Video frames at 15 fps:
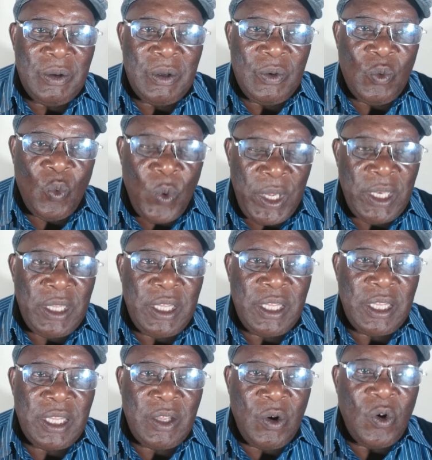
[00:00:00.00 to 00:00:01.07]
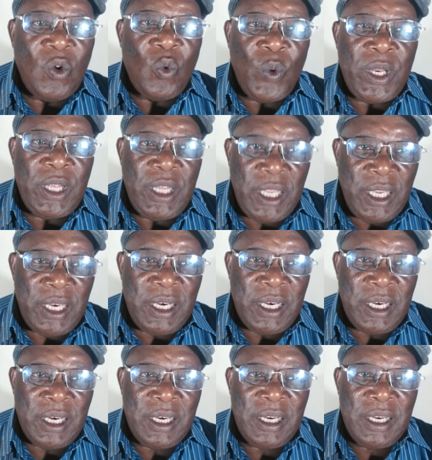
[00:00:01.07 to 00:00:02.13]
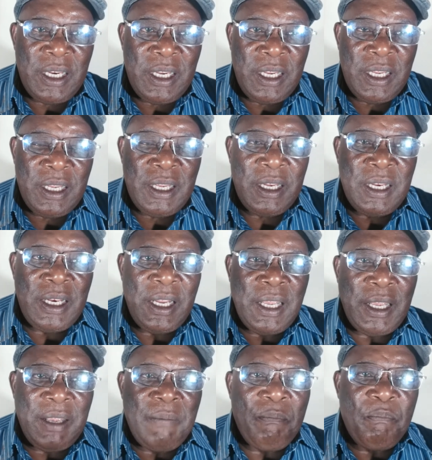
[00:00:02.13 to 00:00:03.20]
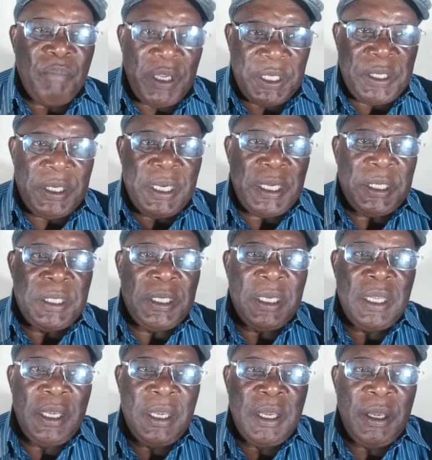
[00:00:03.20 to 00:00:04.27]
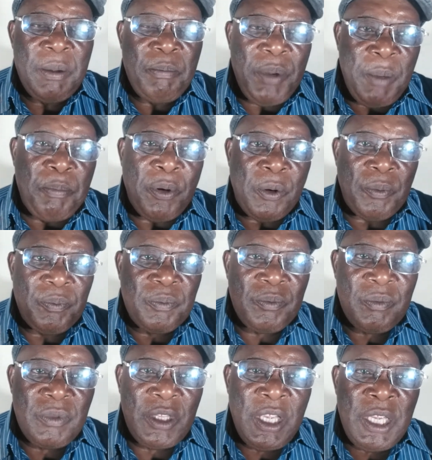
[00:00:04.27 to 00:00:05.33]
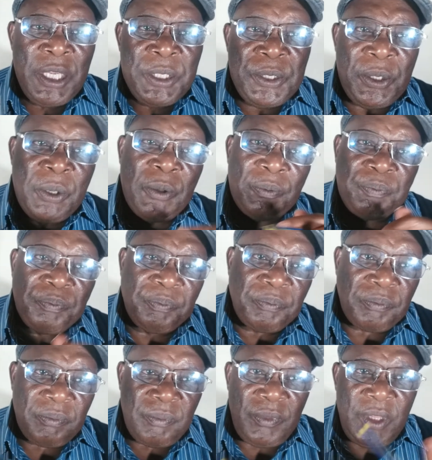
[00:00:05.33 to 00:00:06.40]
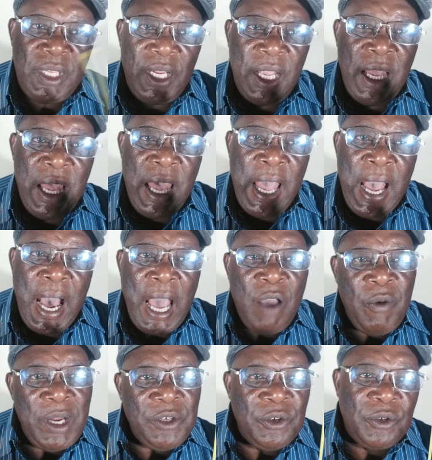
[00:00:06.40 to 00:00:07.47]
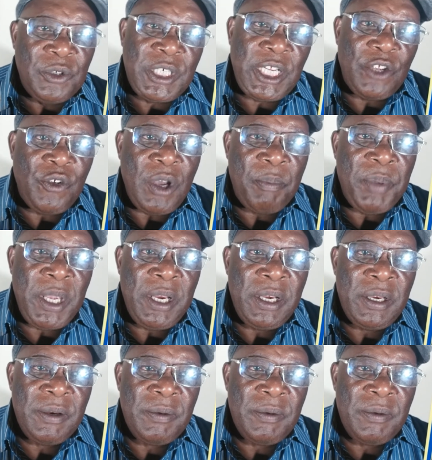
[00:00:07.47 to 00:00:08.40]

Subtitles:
with or within the business people. So, I want you to take your pen.